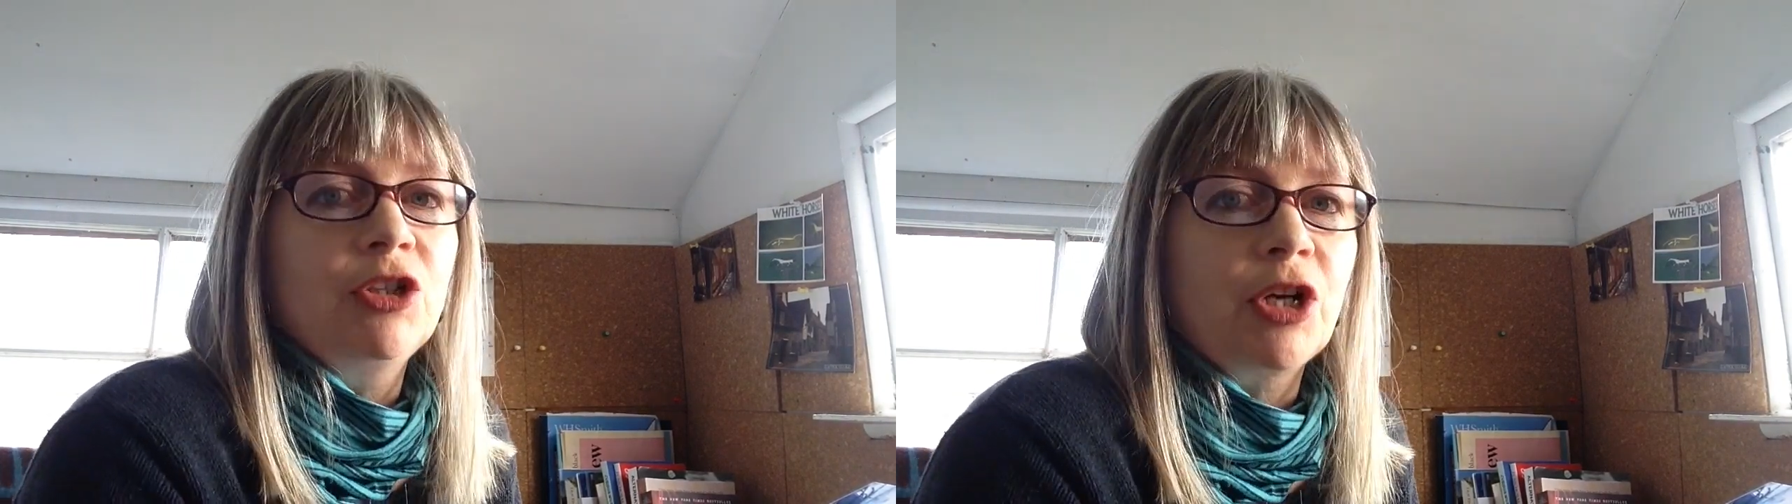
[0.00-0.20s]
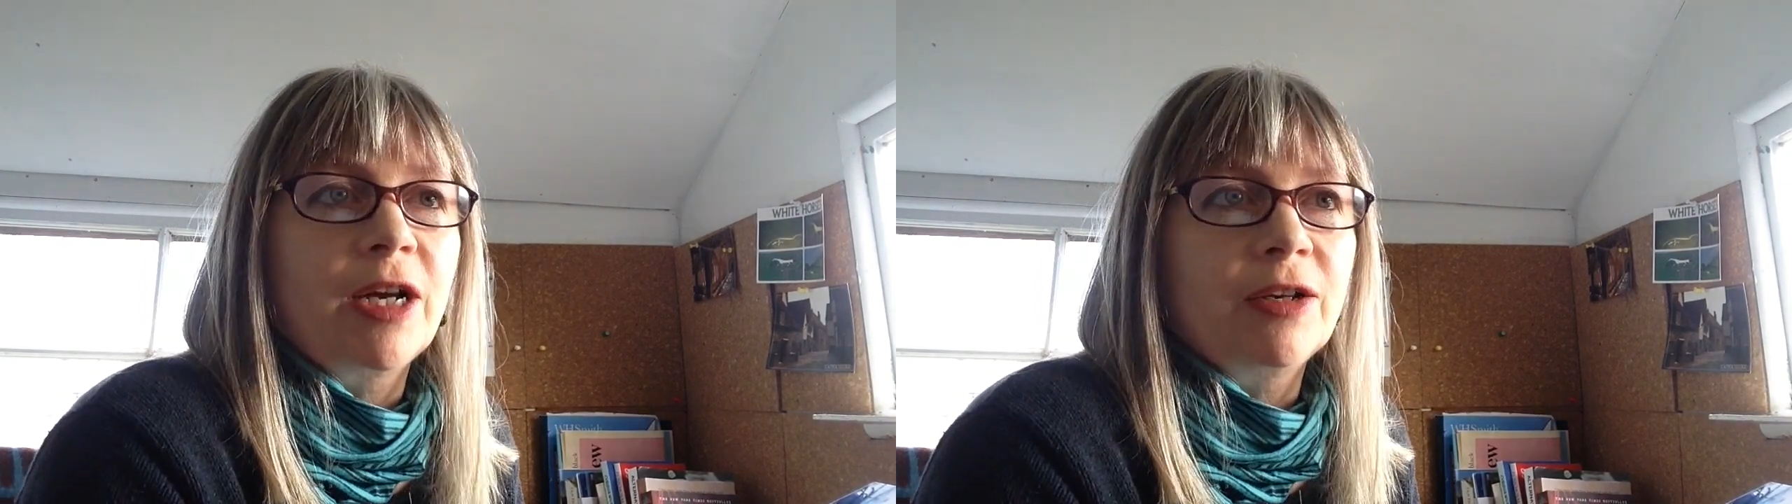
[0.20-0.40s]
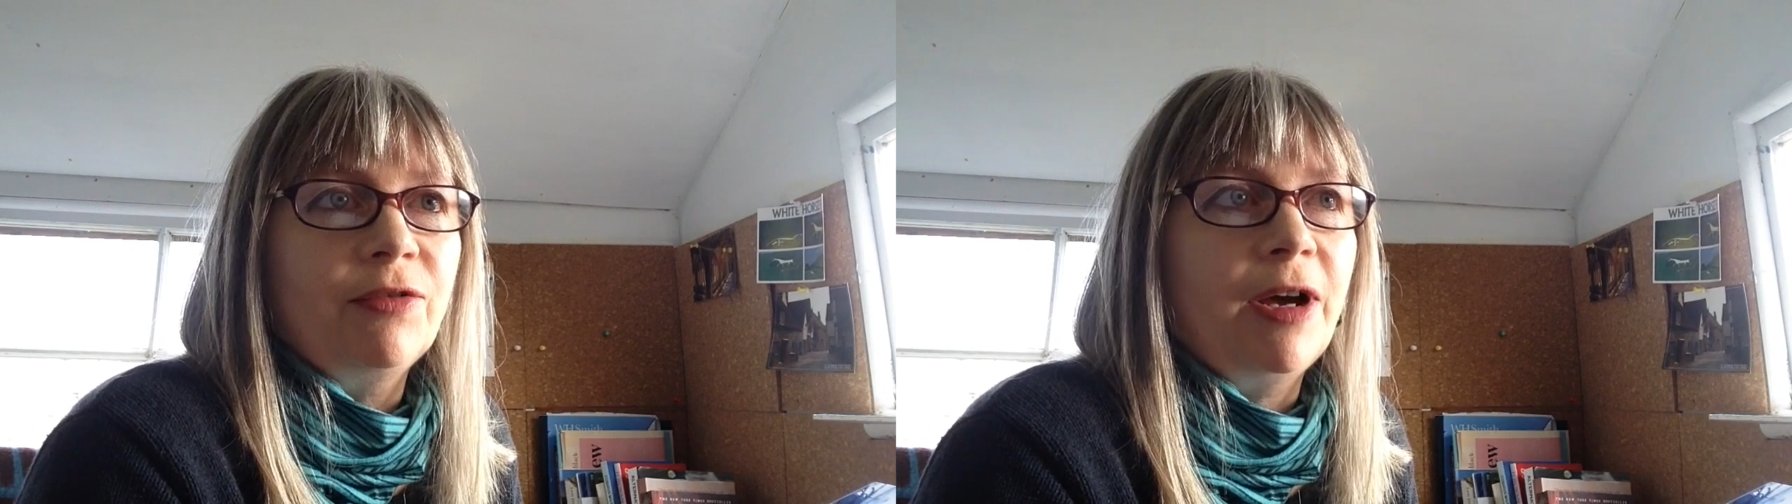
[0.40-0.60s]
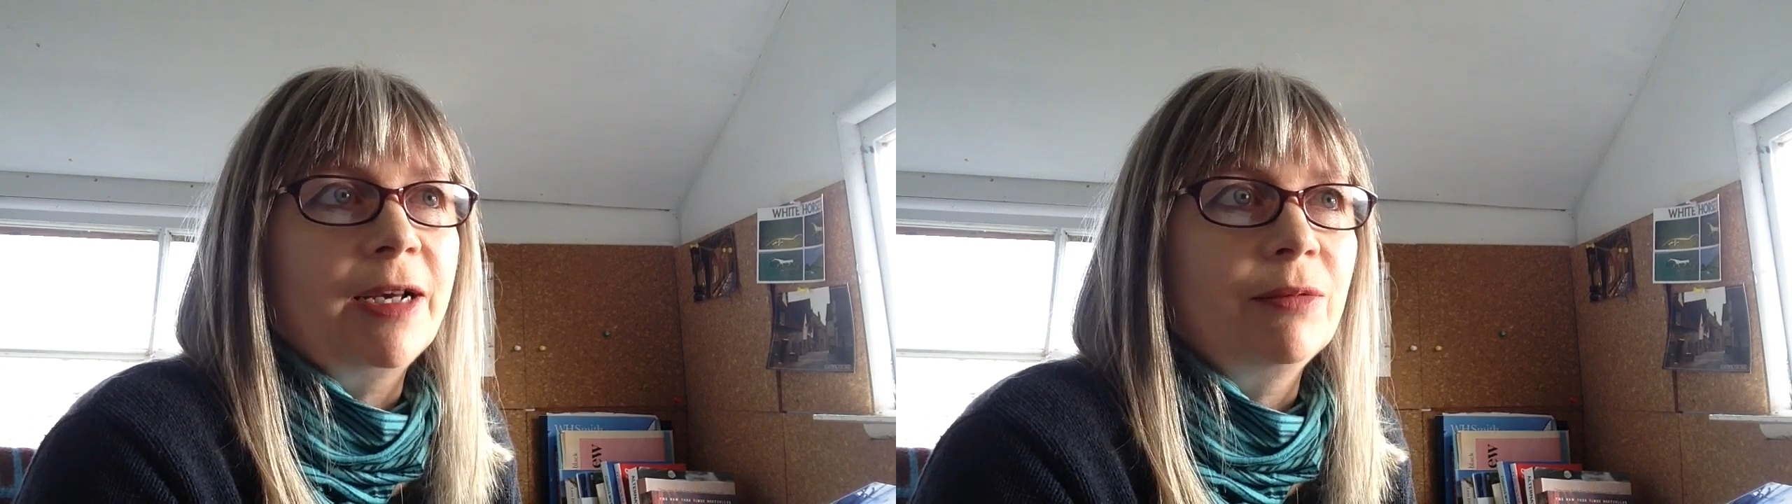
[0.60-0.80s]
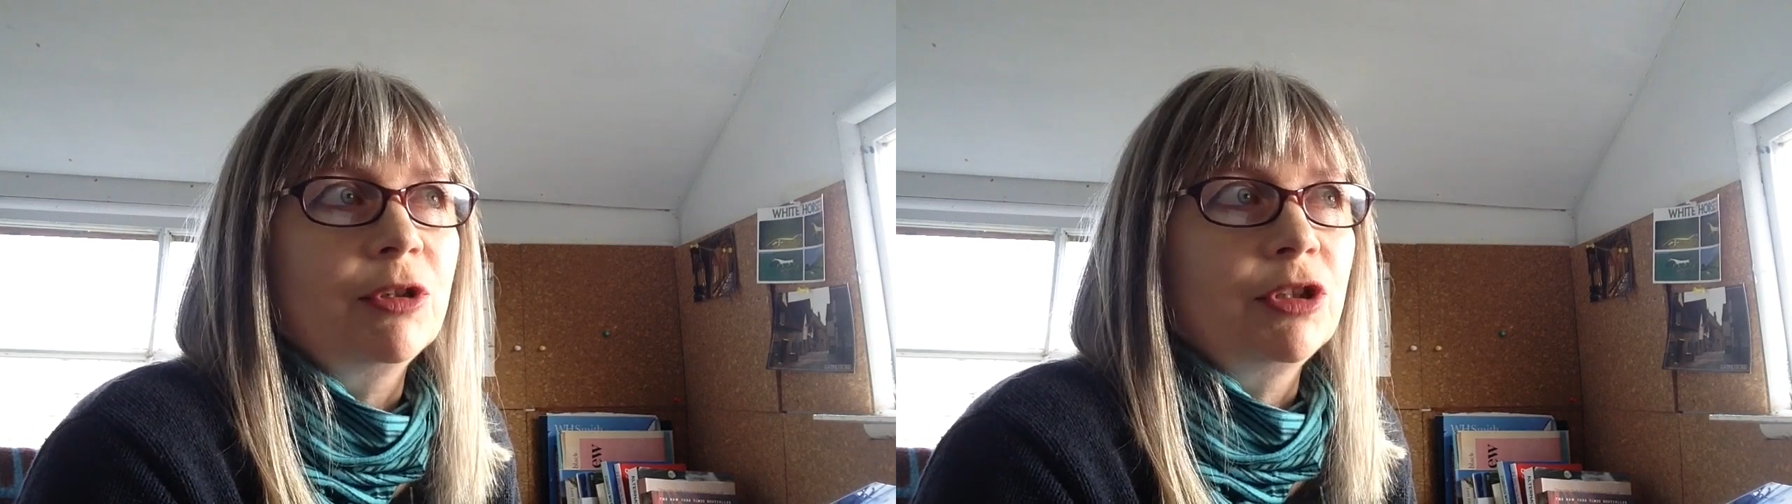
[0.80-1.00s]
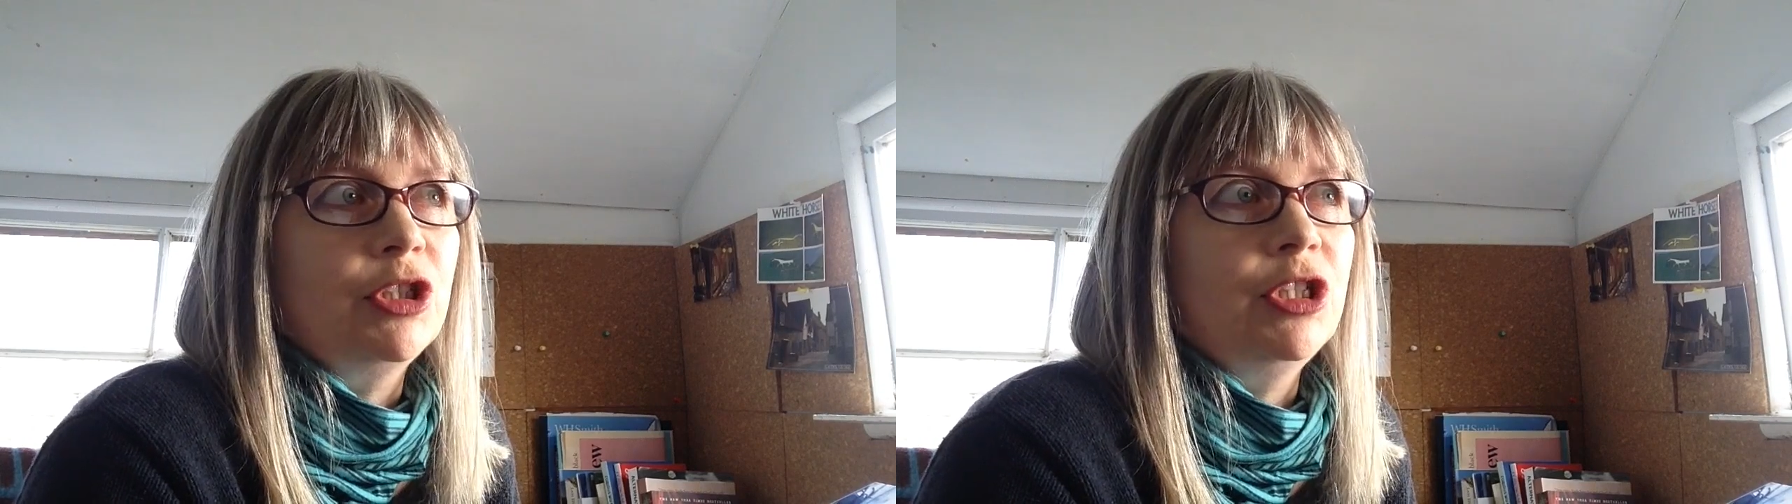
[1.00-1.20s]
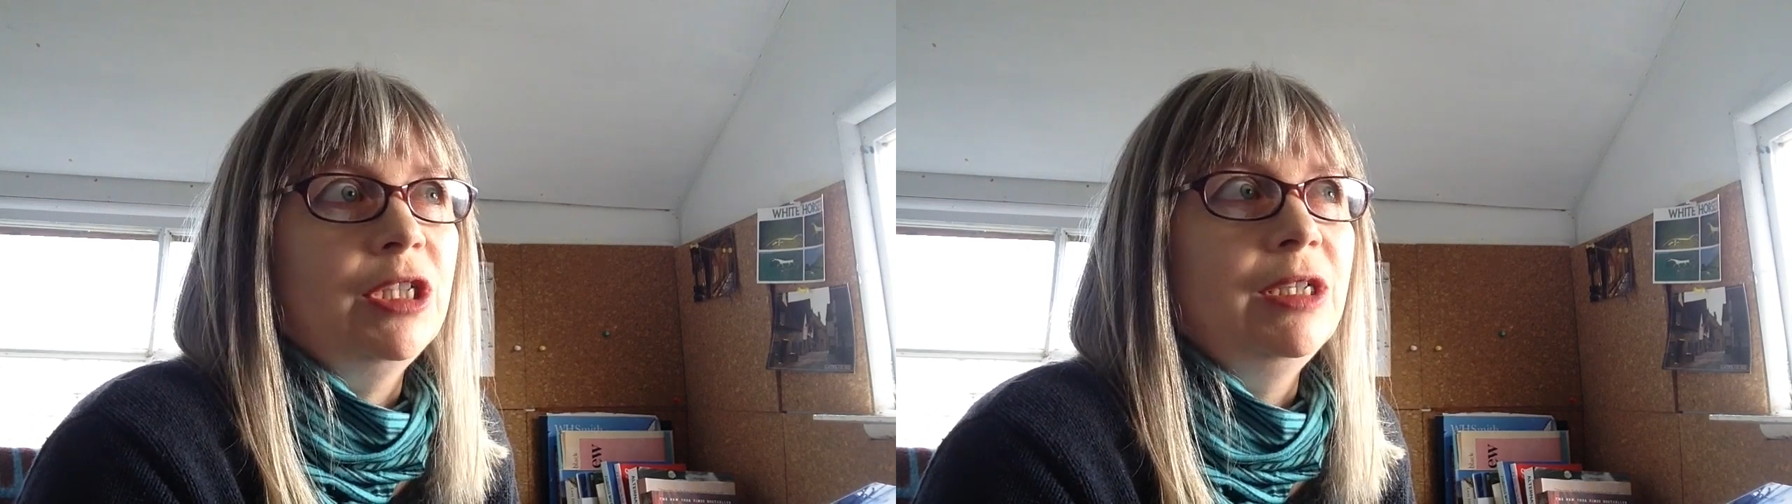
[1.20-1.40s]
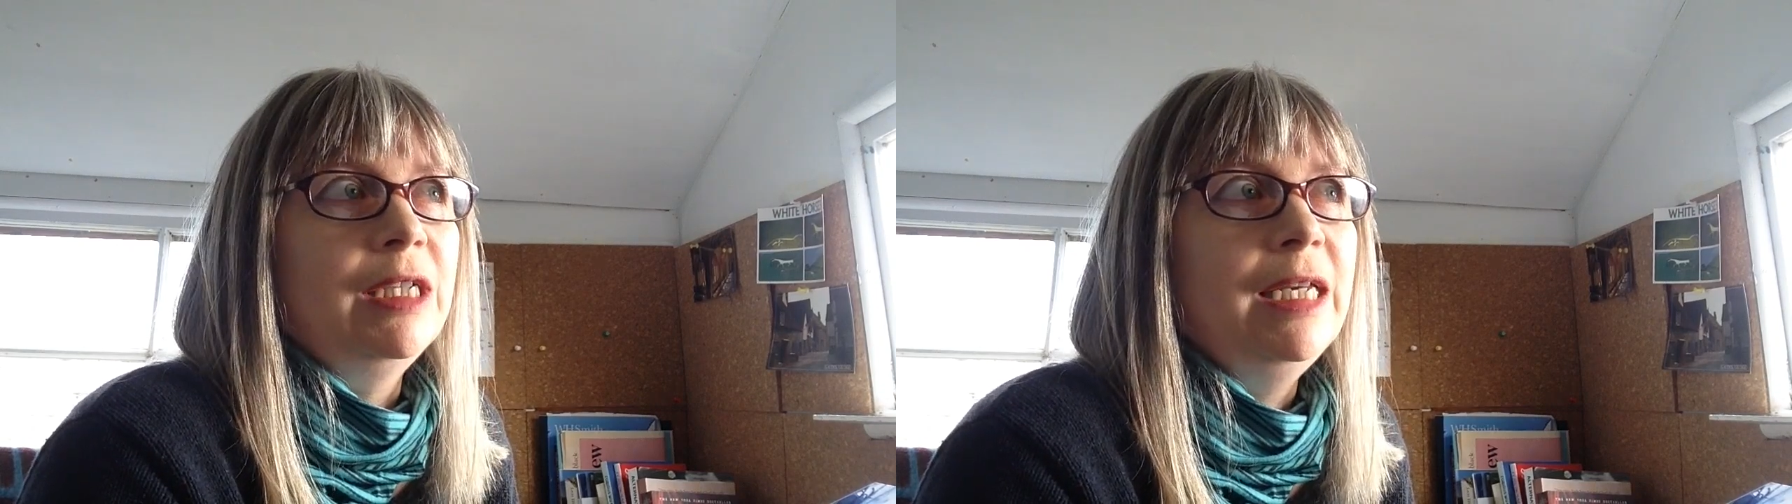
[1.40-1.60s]
trying to find what
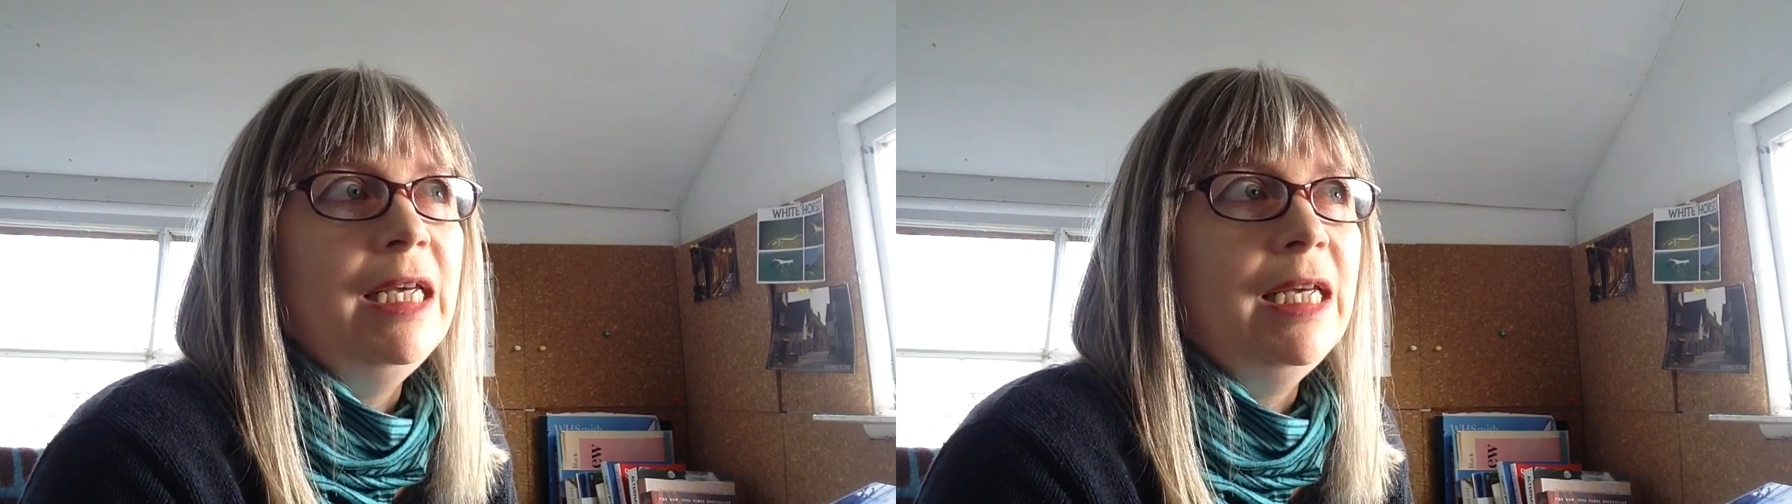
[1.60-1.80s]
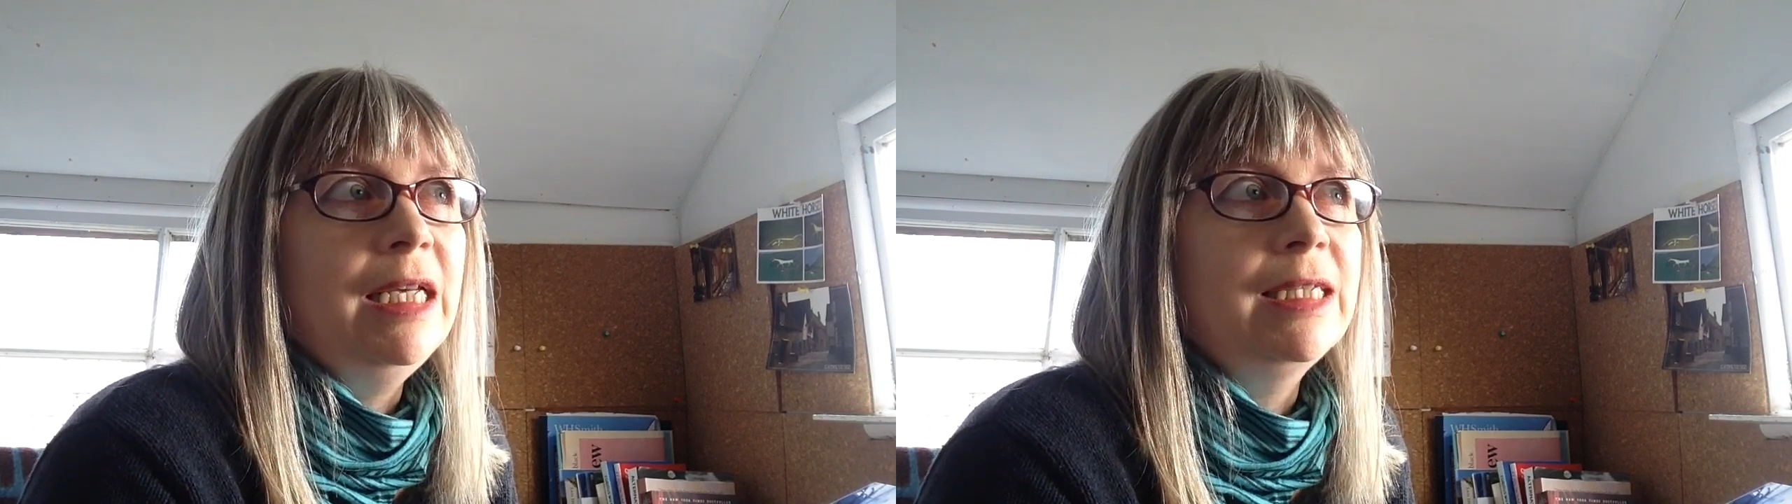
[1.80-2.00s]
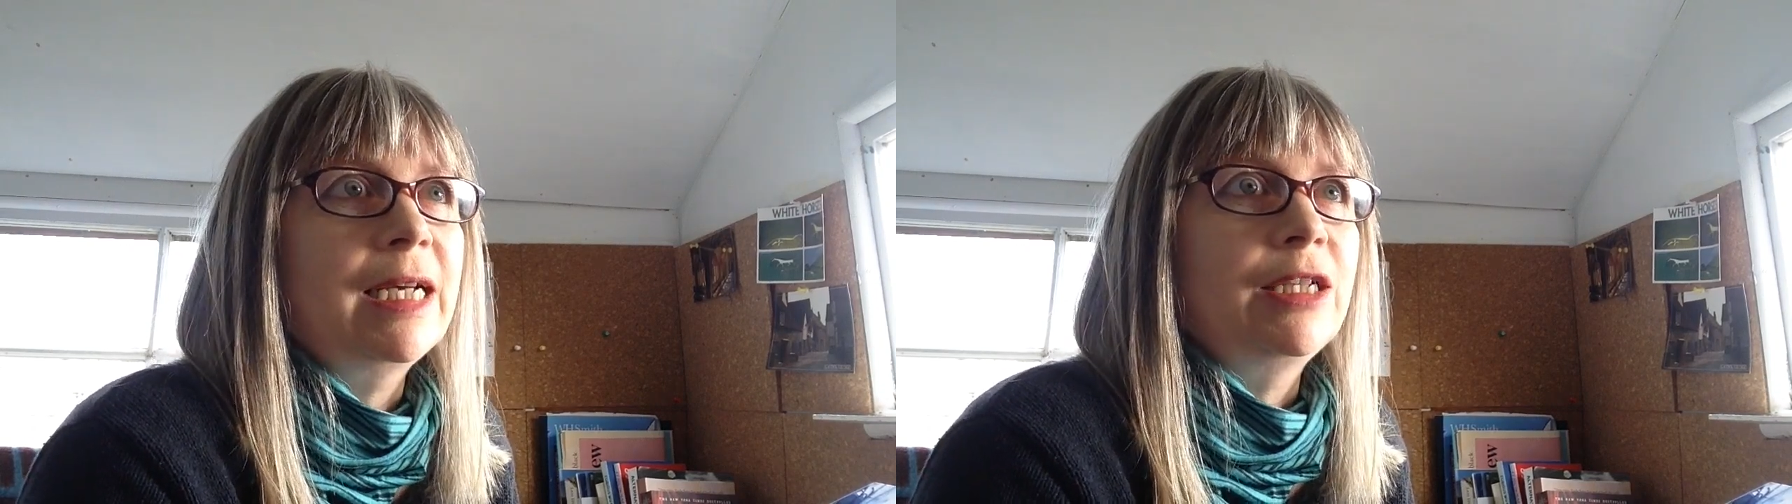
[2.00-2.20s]
she needs,